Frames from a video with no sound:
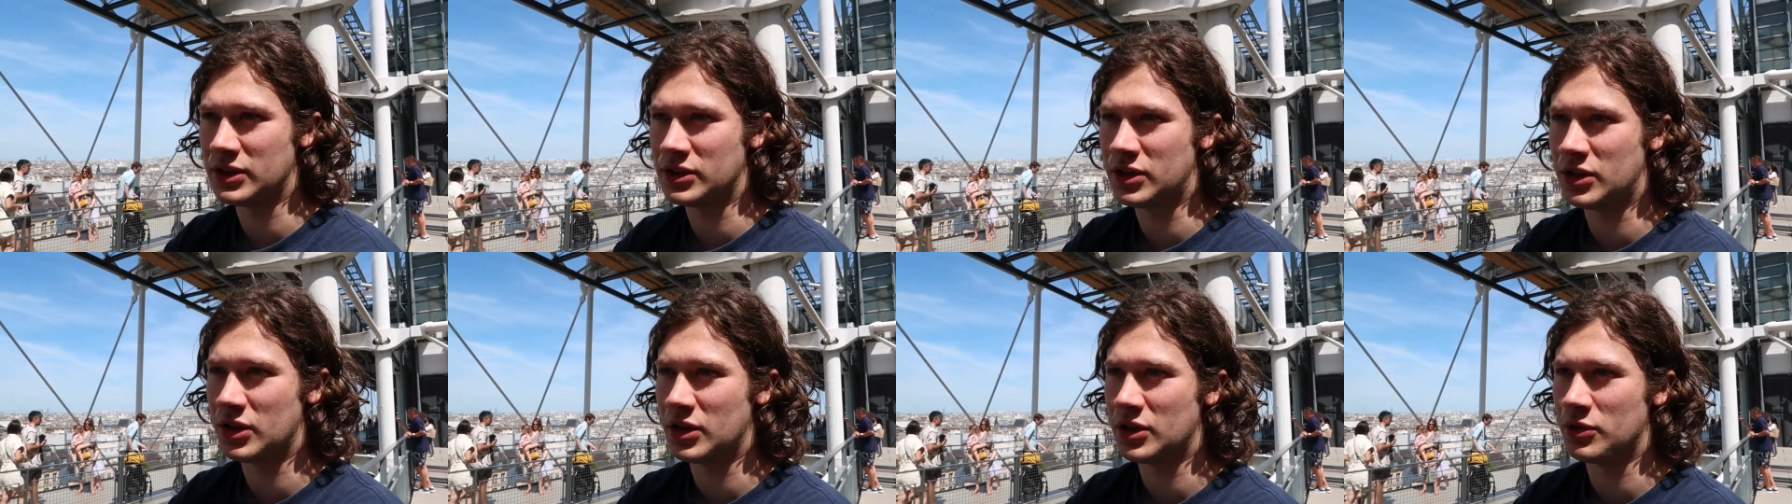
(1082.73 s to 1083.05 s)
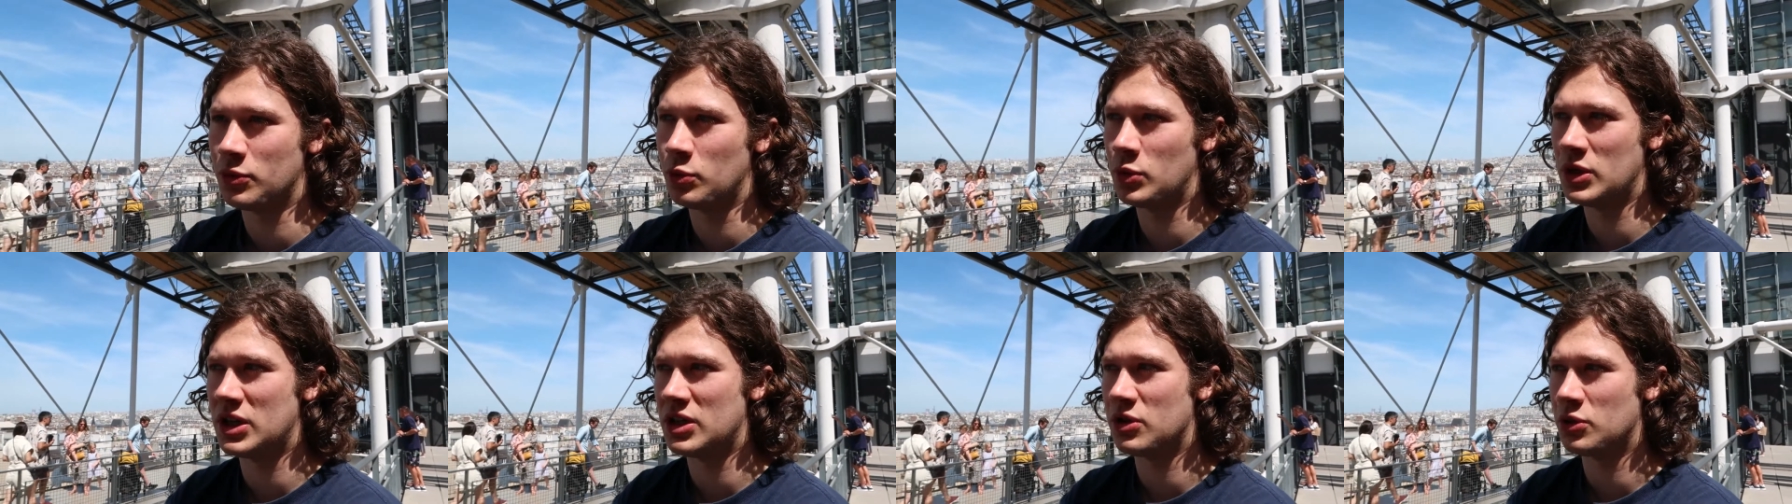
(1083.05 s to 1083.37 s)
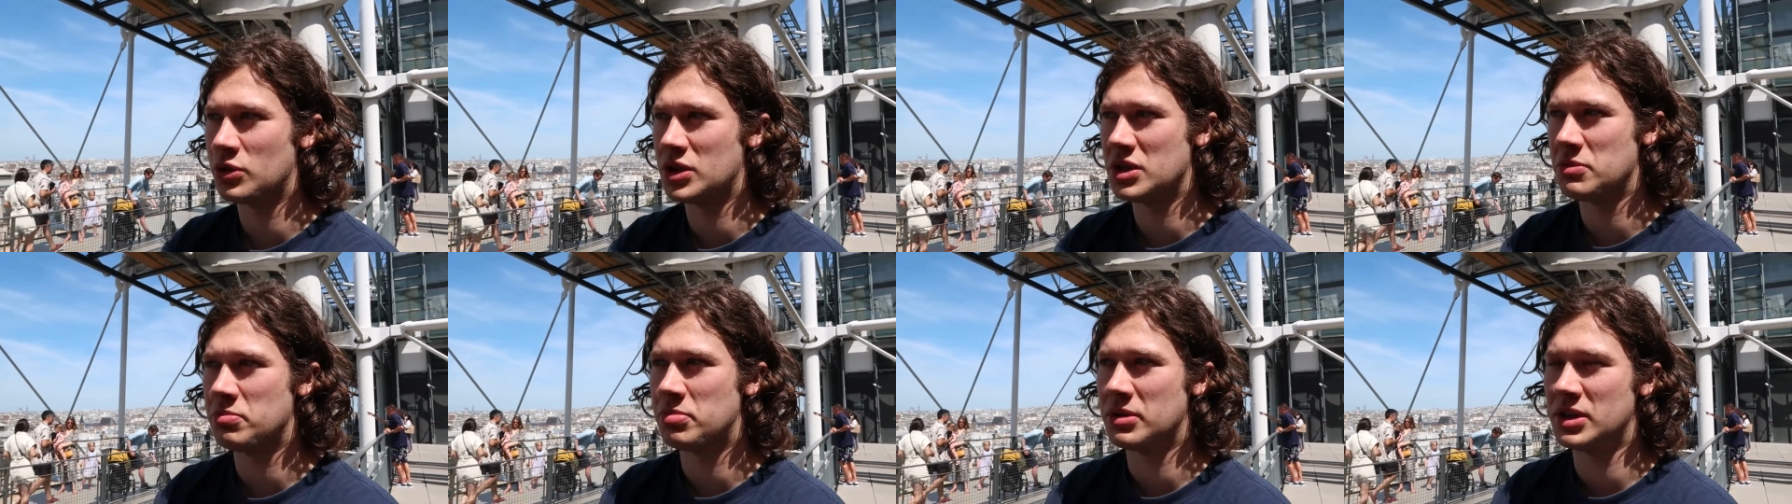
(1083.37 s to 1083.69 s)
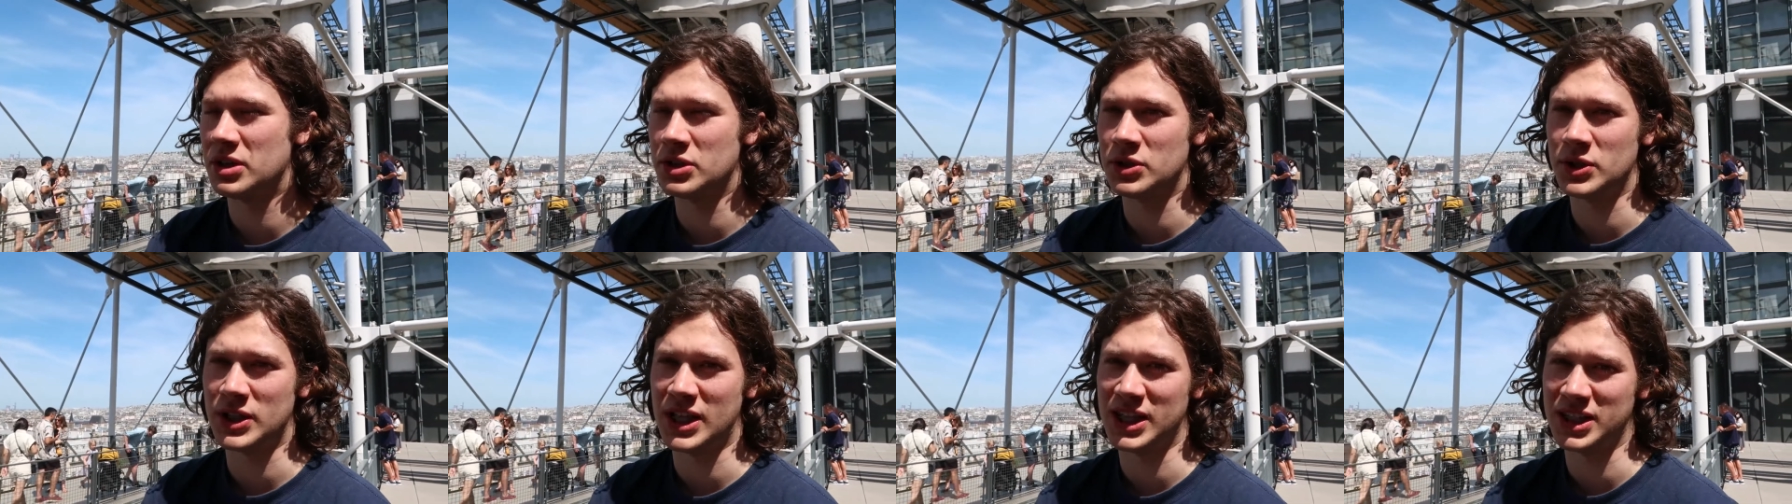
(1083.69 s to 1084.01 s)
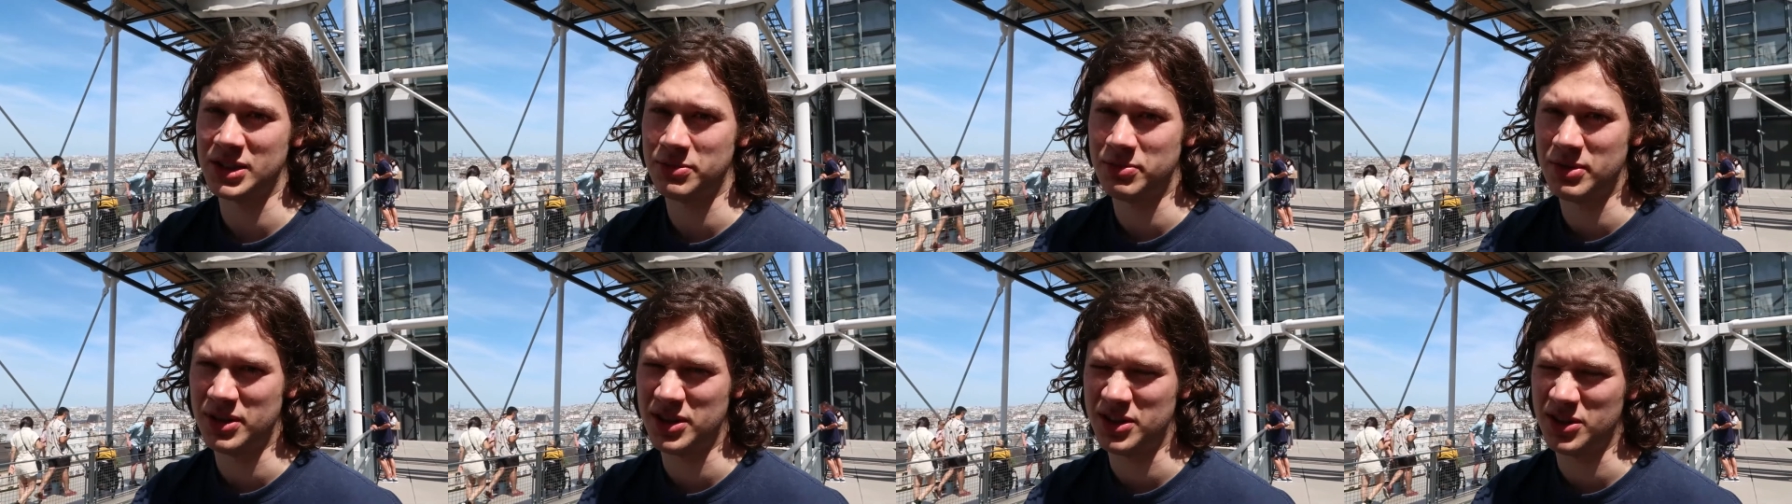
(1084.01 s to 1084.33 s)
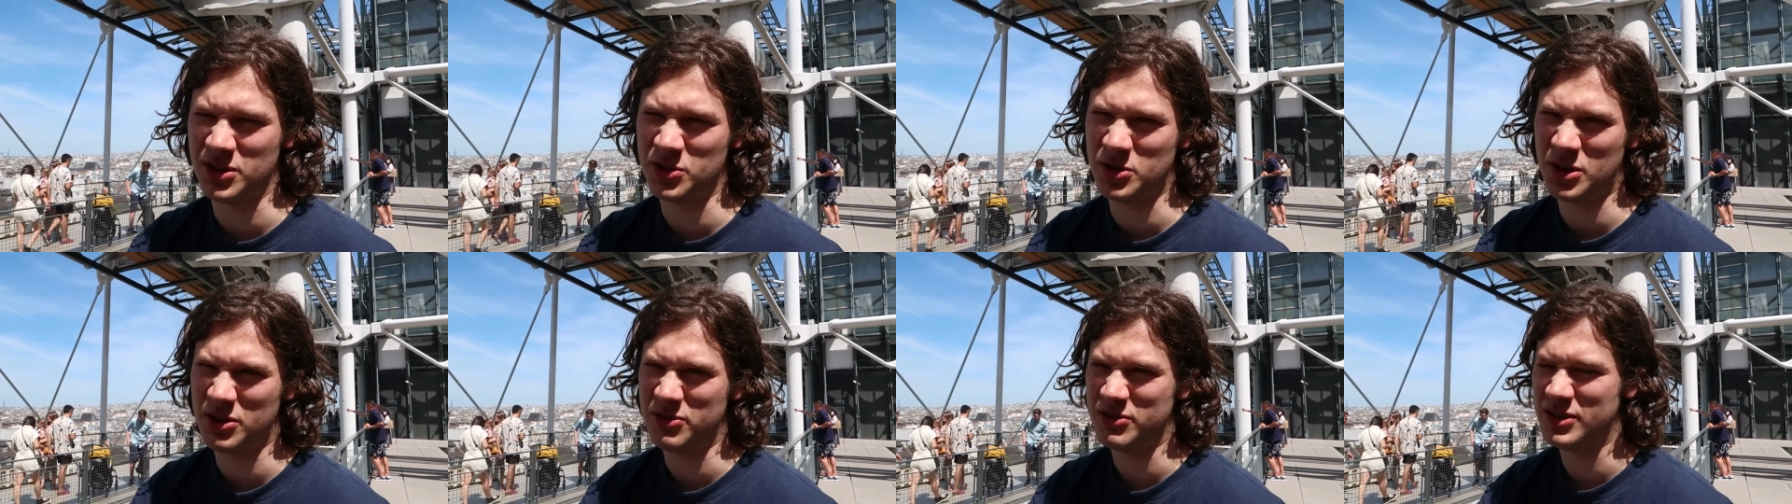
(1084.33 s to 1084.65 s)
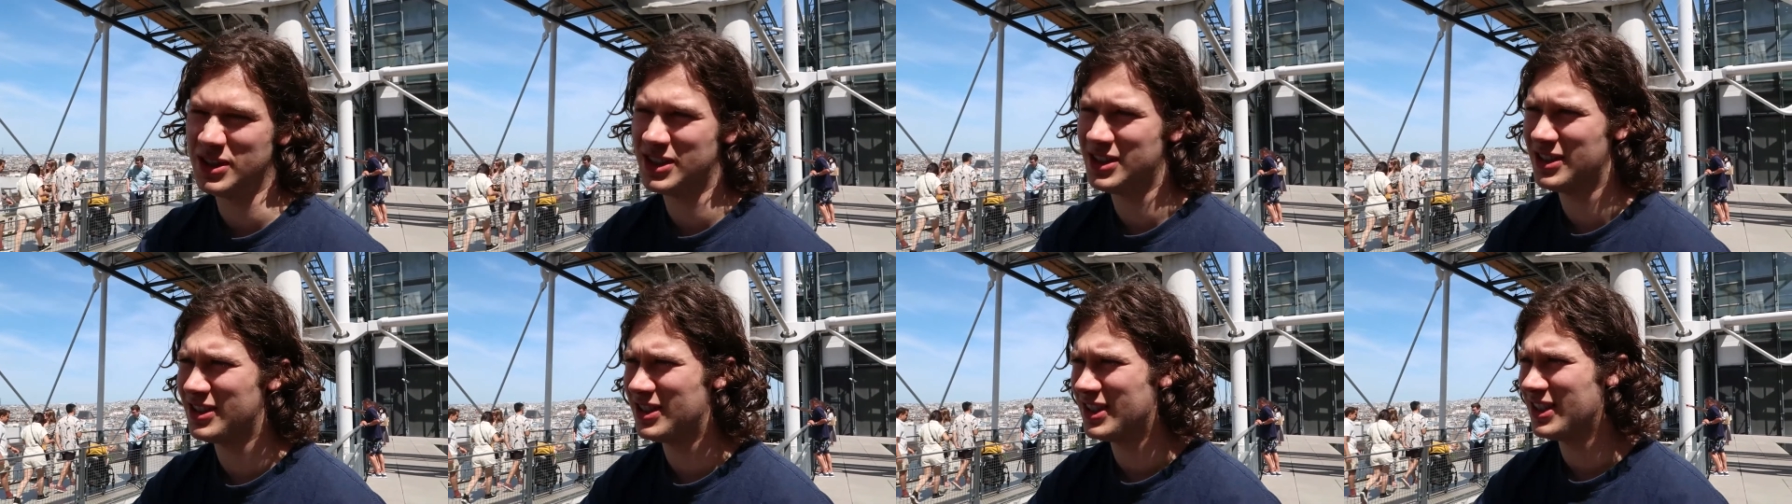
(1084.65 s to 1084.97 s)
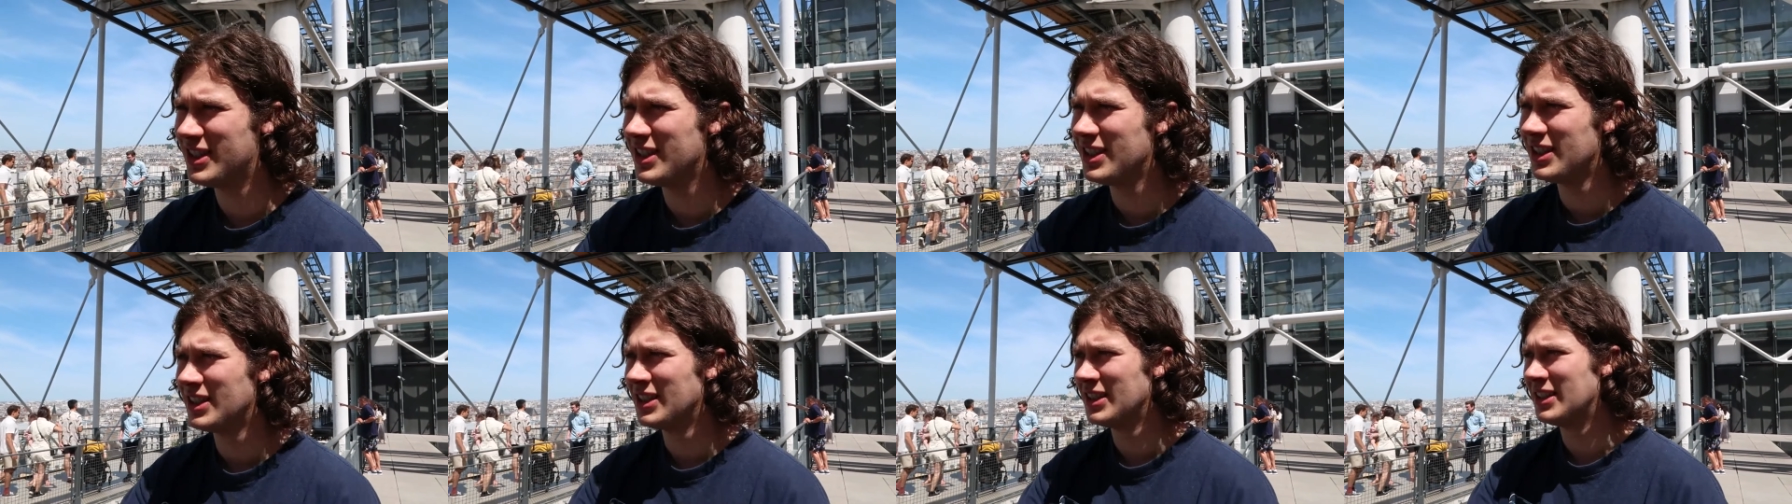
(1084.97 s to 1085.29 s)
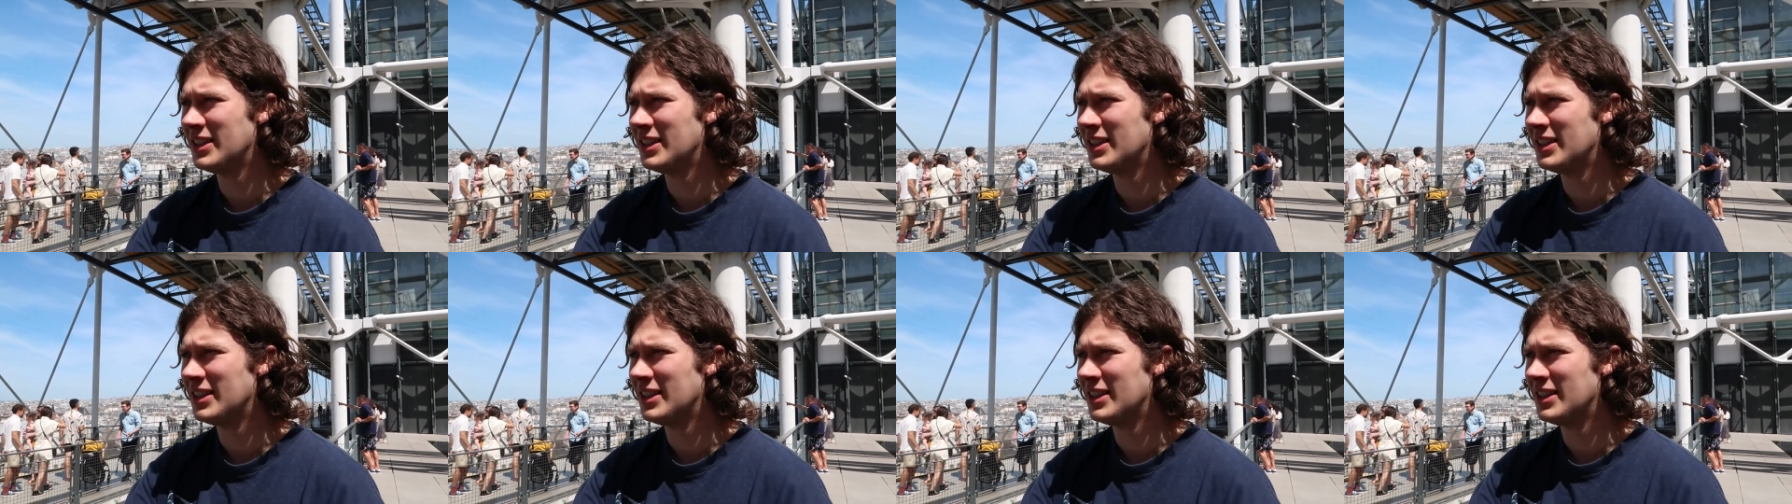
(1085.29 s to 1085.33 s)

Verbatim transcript: it's good we'd already been to an exhibition quite recently,